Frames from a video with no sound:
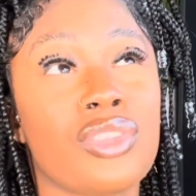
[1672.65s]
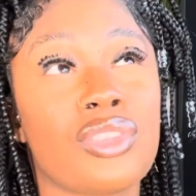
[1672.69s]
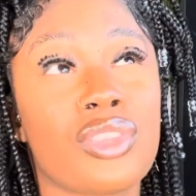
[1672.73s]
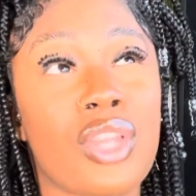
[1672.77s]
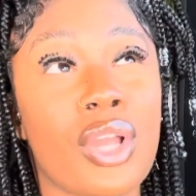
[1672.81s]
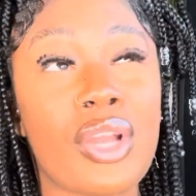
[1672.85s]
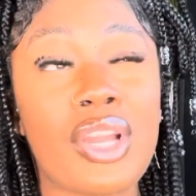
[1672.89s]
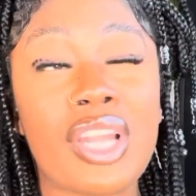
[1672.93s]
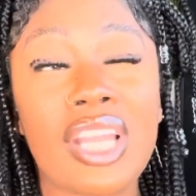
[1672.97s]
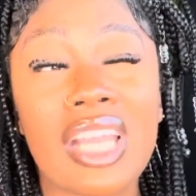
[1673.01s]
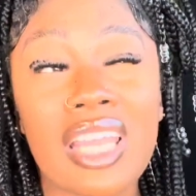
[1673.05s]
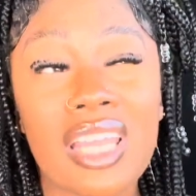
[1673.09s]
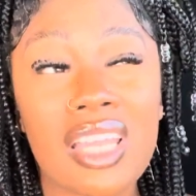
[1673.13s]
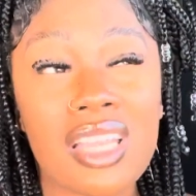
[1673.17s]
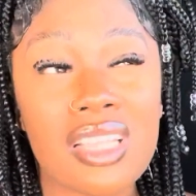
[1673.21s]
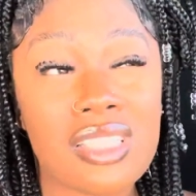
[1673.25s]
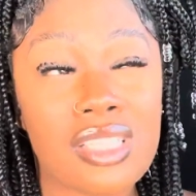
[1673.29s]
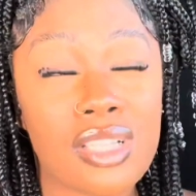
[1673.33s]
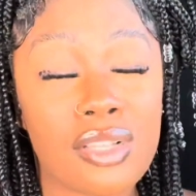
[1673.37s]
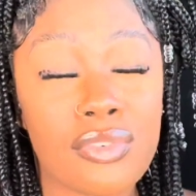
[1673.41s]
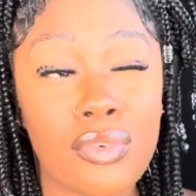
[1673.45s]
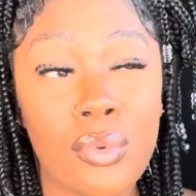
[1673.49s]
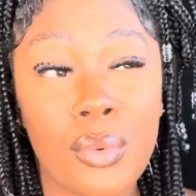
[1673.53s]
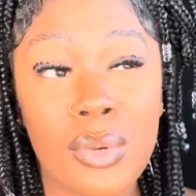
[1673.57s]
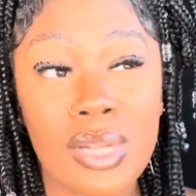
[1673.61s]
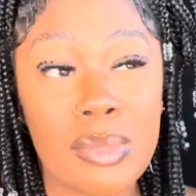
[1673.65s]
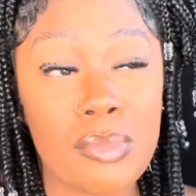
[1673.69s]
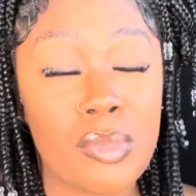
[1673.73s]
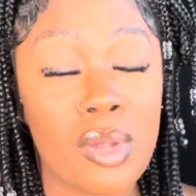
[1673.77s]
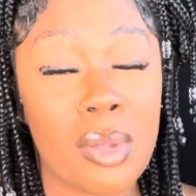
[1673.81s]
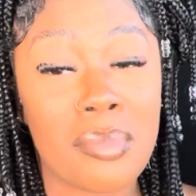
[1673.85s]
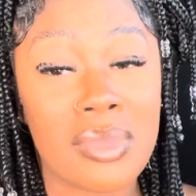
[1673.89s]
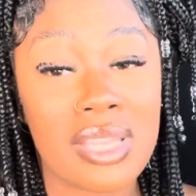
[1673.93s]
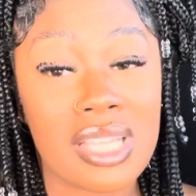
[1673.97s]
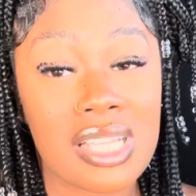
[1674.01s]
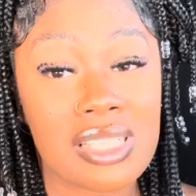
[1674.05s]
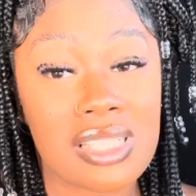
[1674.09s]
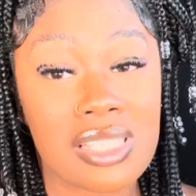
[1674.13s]
30 to 40 more
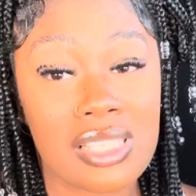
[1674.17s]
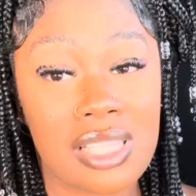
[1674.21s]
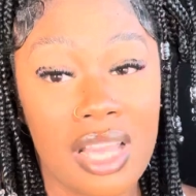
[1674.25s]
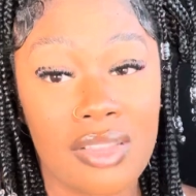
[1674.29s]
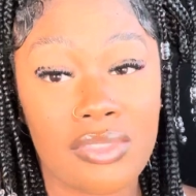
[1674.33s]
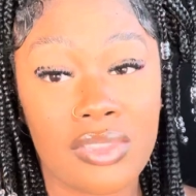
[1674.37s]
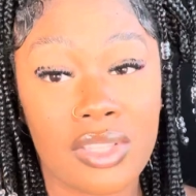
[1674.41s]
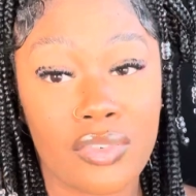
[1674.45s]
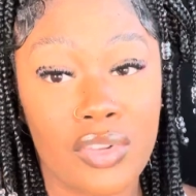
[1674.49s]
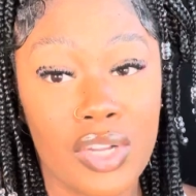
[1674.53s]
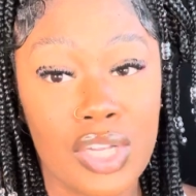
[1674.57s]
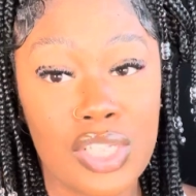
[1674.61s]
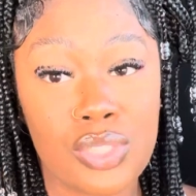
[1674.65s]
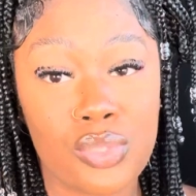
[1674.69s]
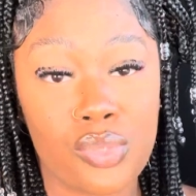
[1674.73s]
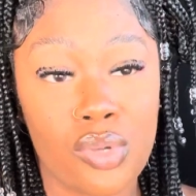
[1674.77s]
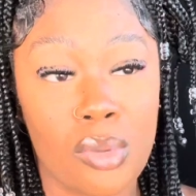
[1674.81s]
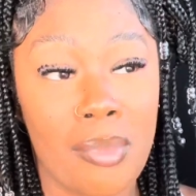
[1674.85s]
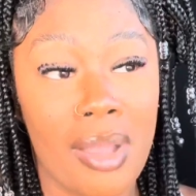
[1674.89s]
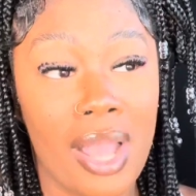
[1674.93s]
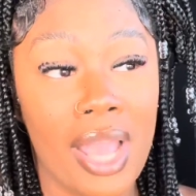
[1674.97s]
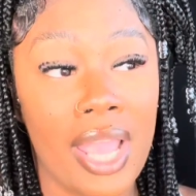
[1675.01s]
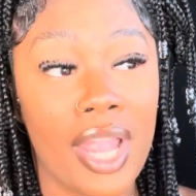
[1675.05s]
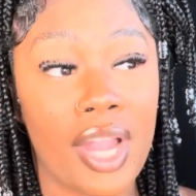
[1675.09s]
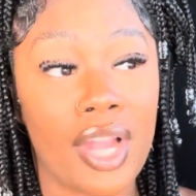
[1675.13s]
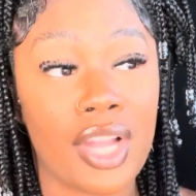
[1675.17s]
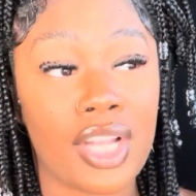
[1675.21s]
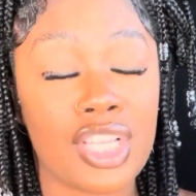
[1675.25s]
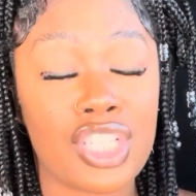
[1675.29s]
minutes left of her doing my hair,